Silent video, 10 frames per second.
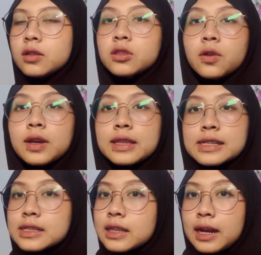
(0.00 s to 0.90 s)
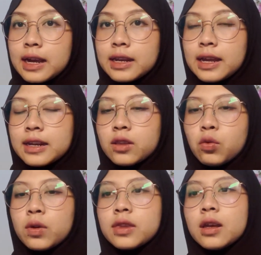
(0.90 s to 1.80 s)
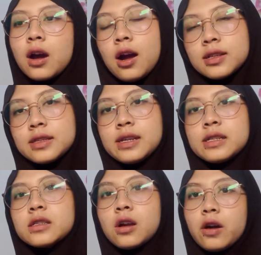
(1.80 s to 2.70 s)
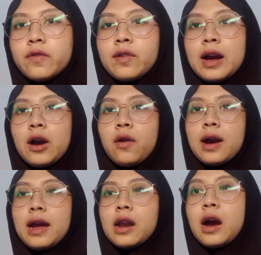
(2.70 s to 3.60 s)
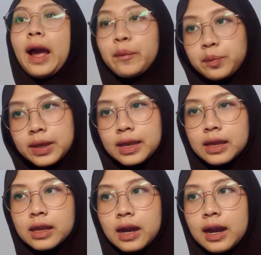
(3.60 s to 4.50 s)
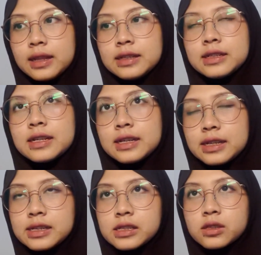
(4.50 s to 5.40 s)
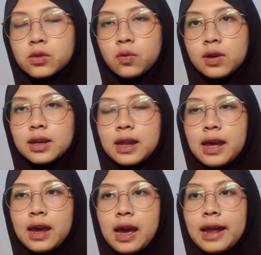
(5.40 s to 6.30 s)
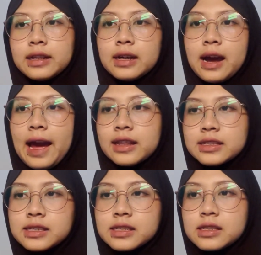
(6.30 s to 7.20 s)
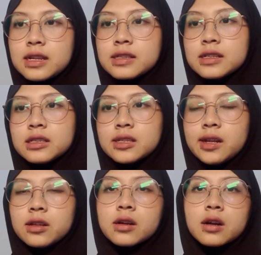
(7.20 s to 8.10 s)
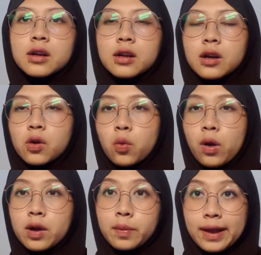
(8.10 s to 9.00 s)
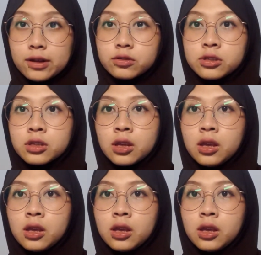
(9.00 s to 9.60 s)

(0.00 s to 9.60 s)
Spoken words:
So, in this line, added with the context of how unhappy Eileen is when Alice doesn't tell her whereabouts,